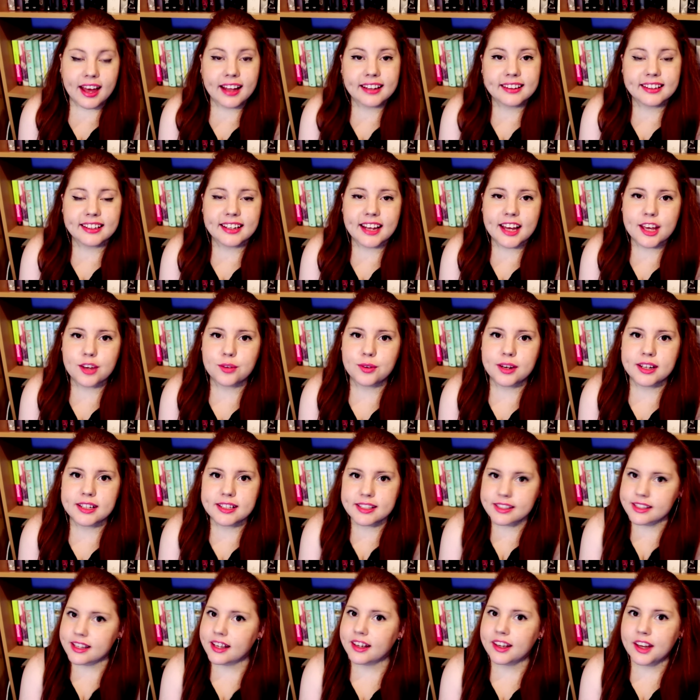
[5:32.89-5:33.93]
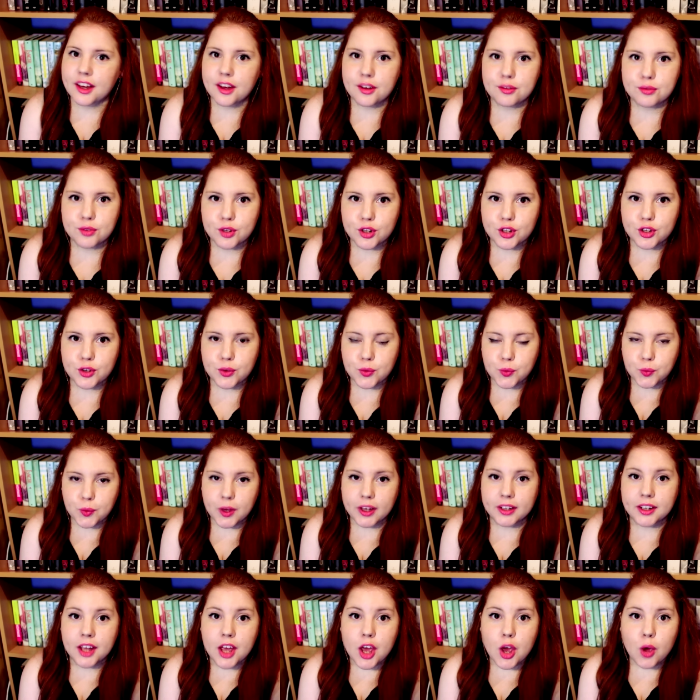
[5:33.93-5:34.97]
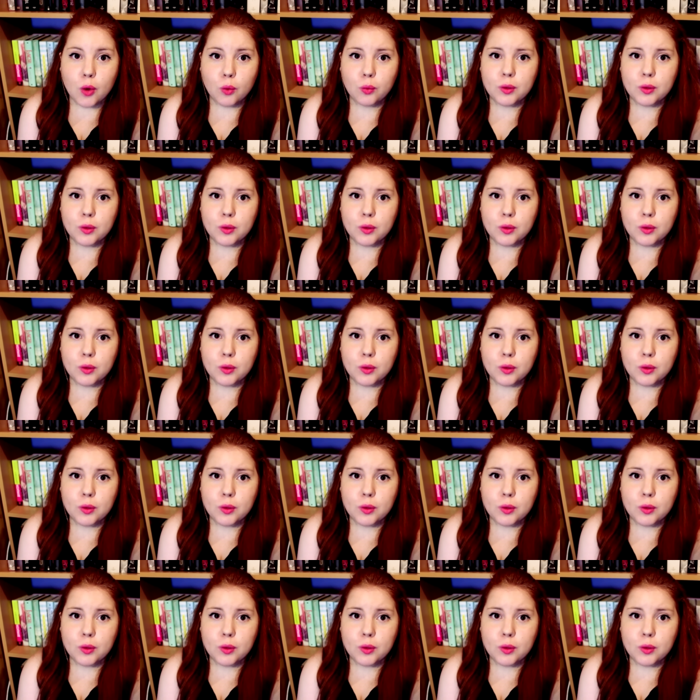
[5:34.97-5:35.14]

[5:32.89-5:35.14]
And then I read Saga Volume 1,